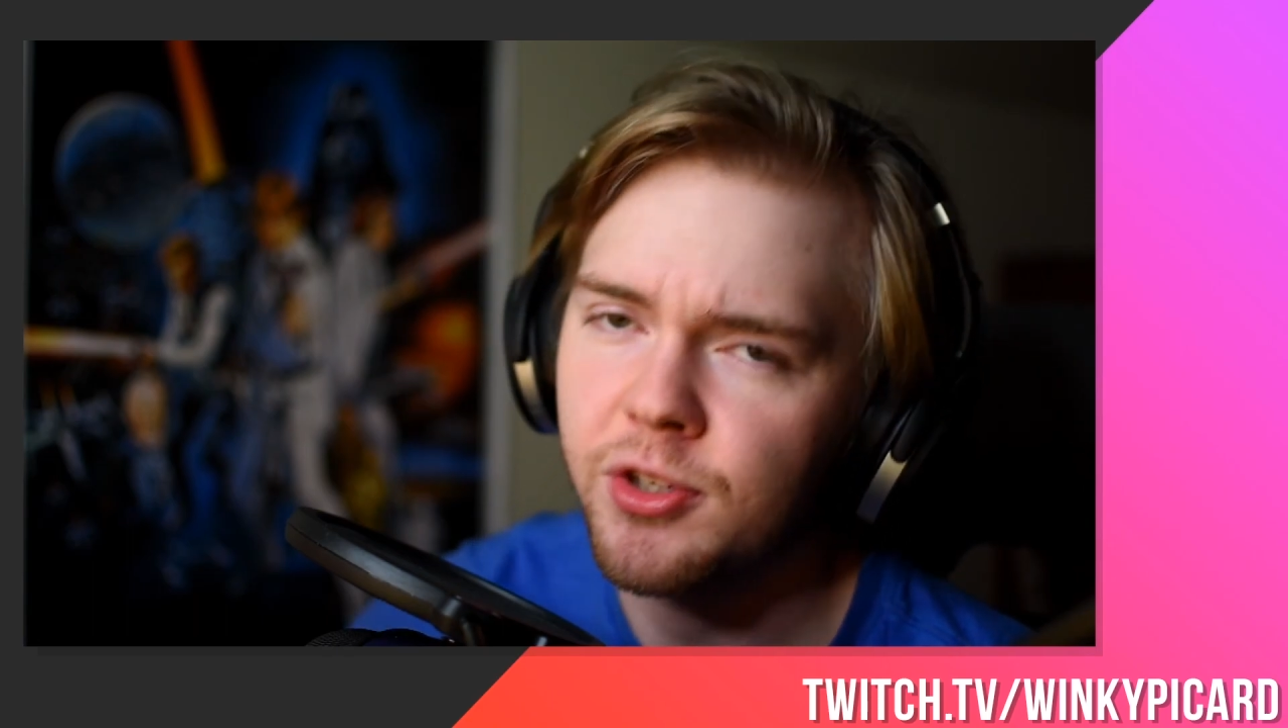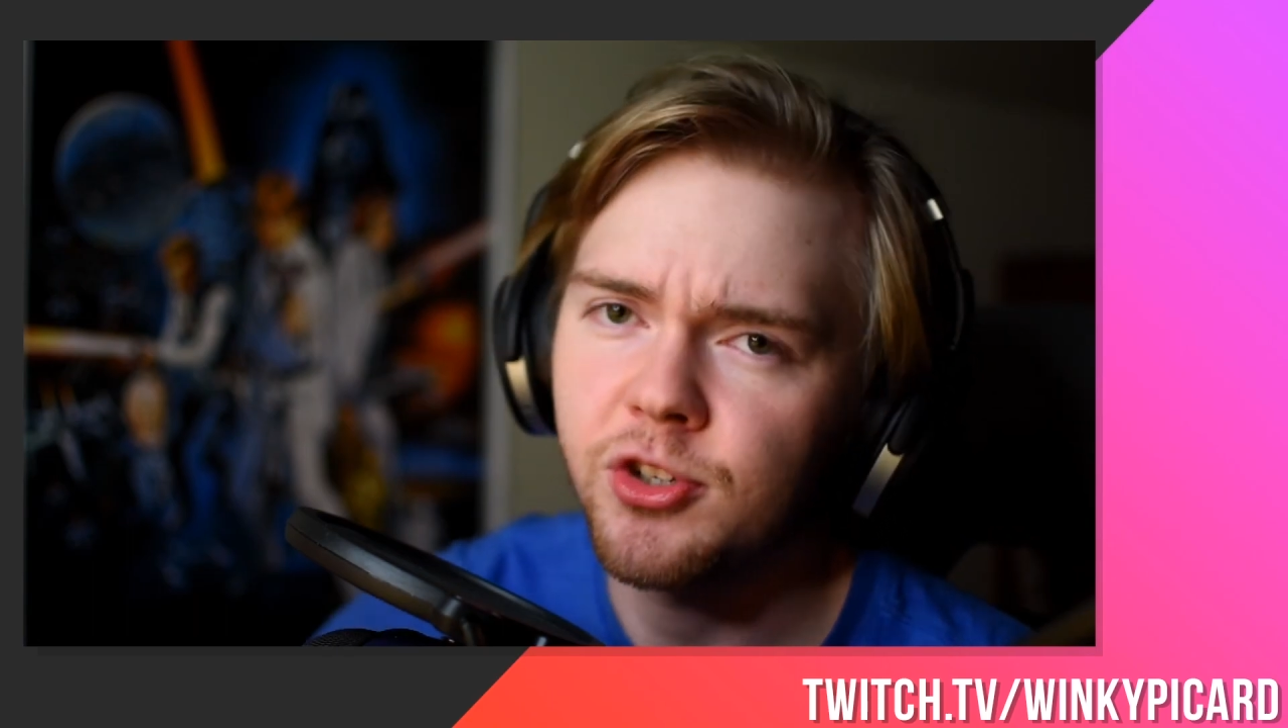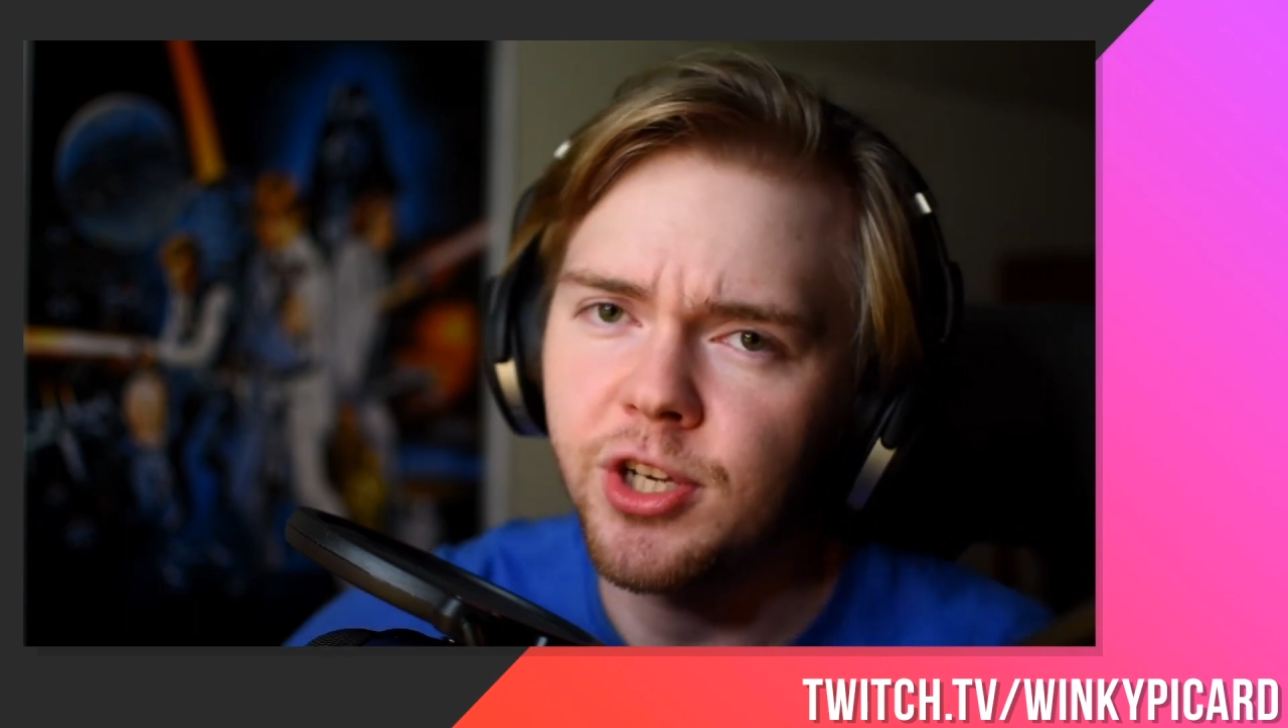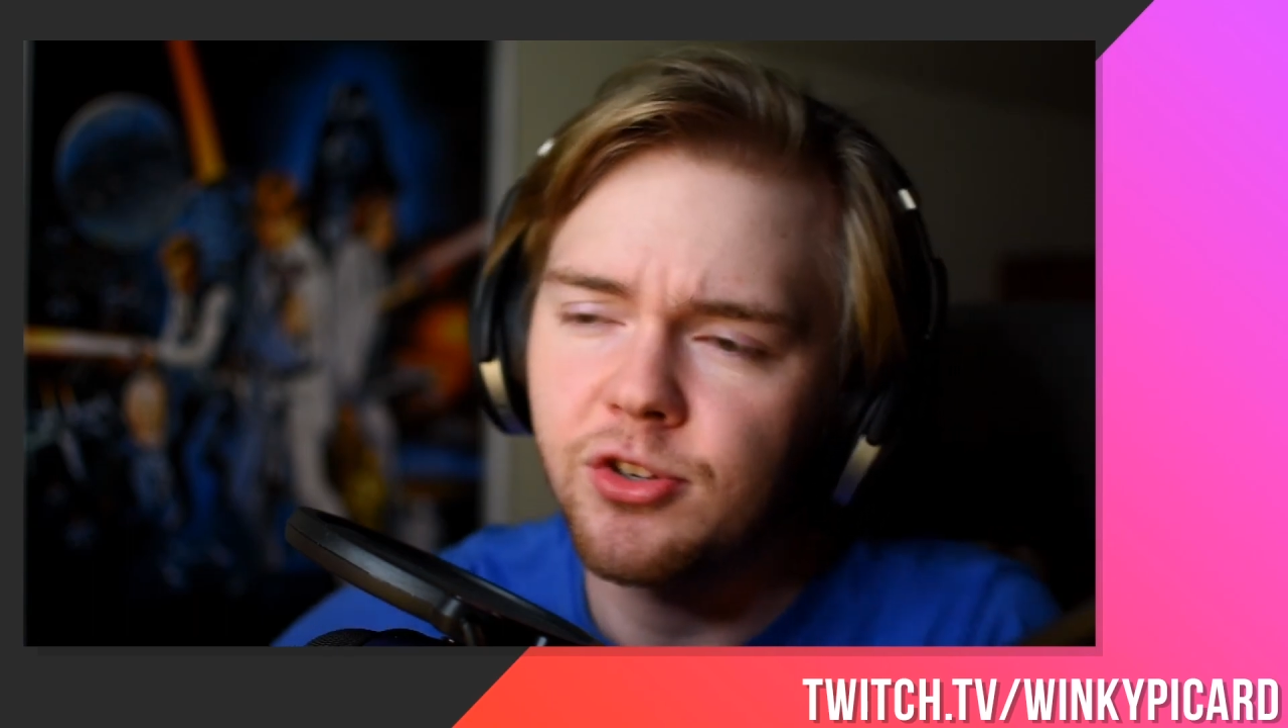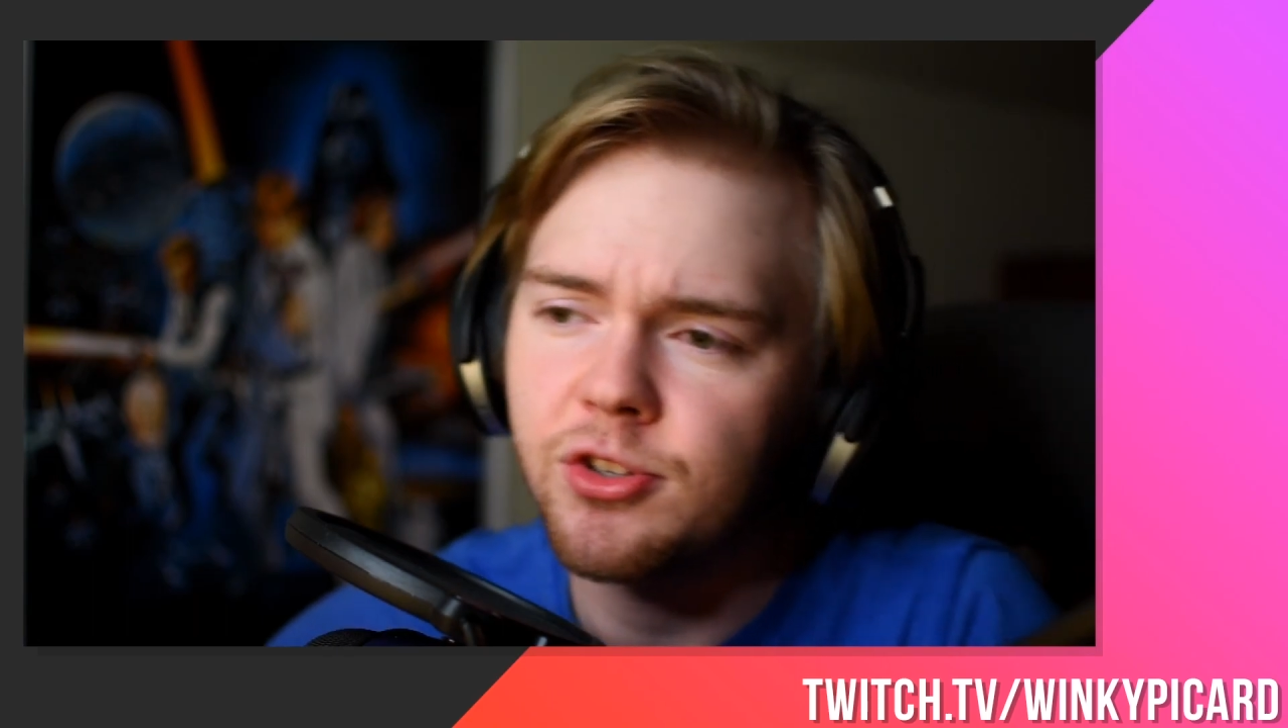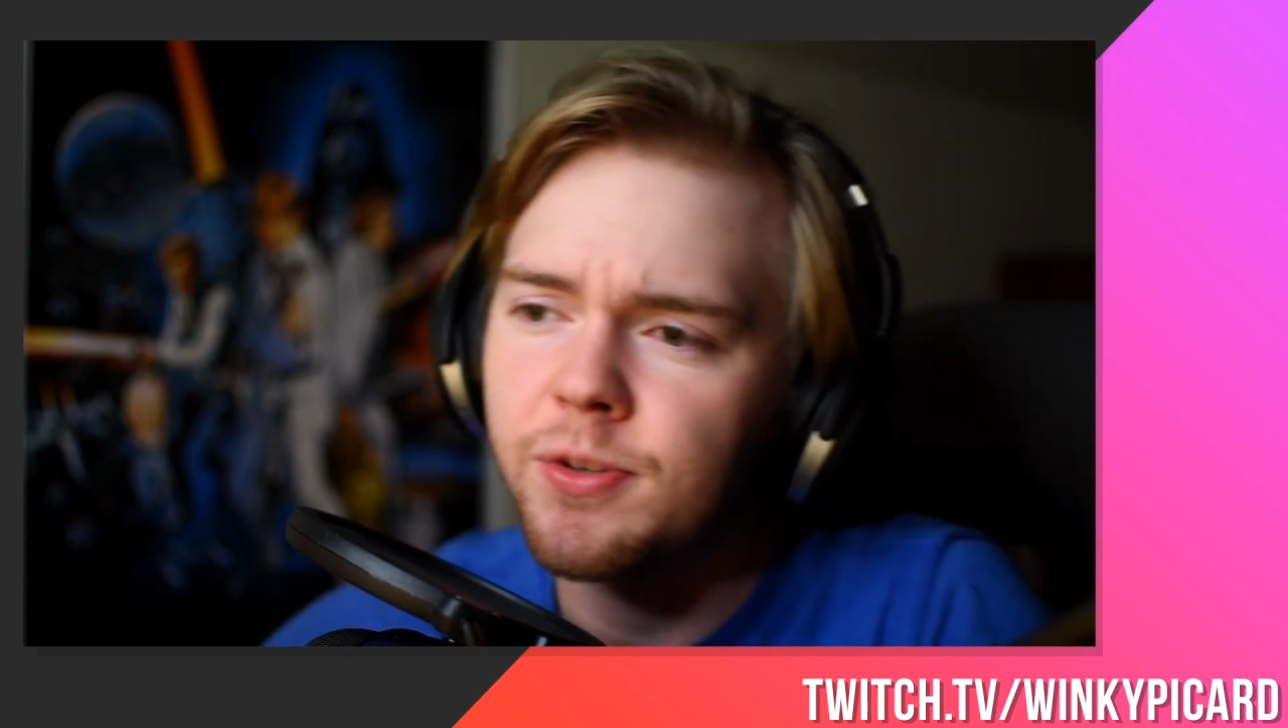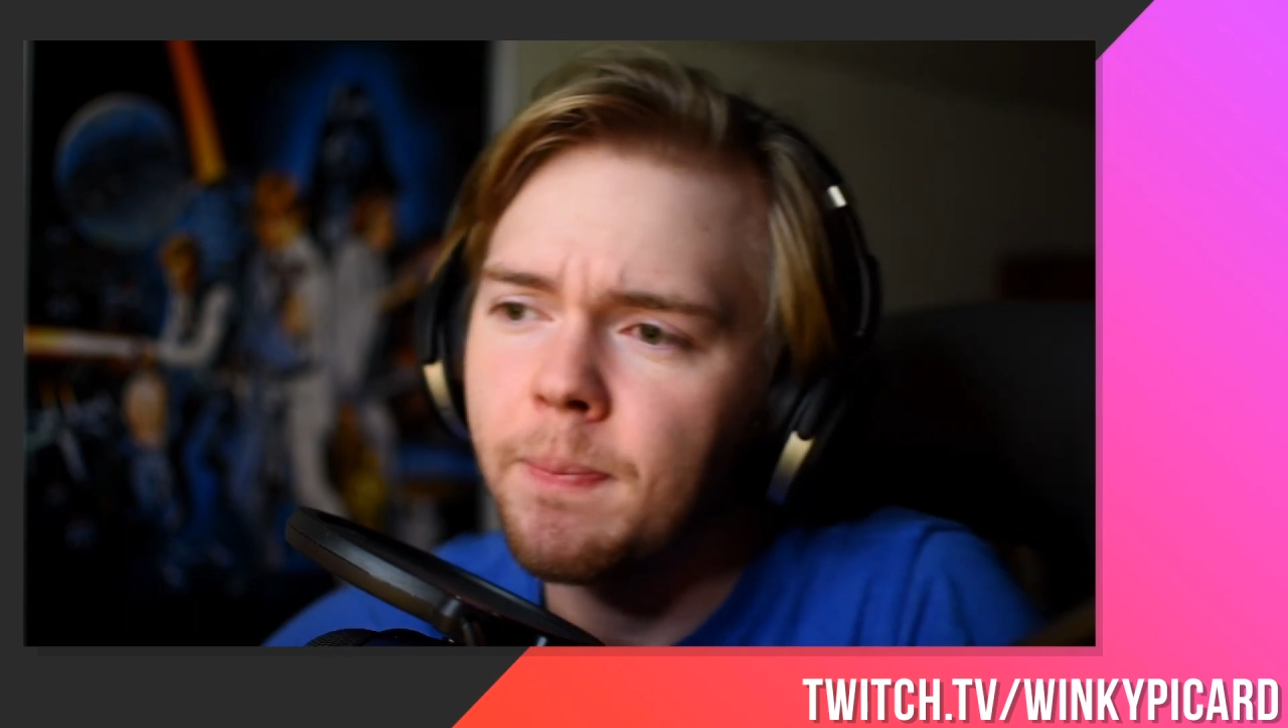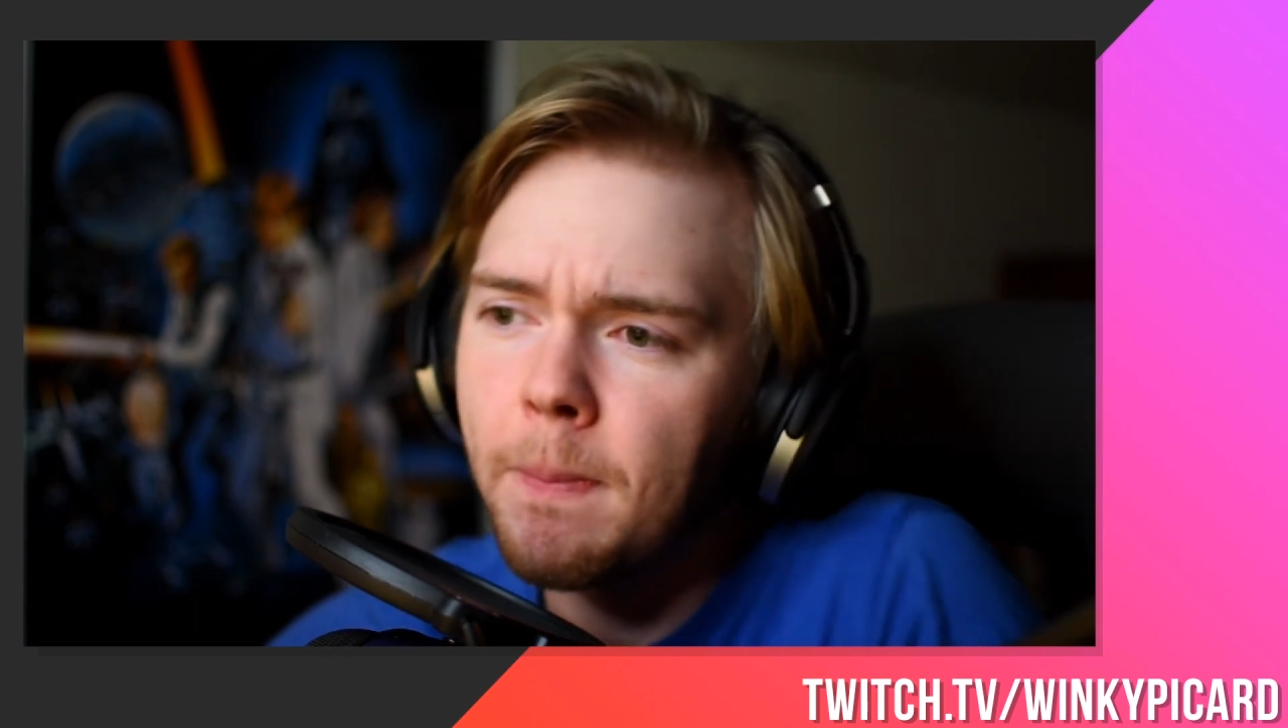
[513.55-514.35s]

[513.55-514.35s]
changes.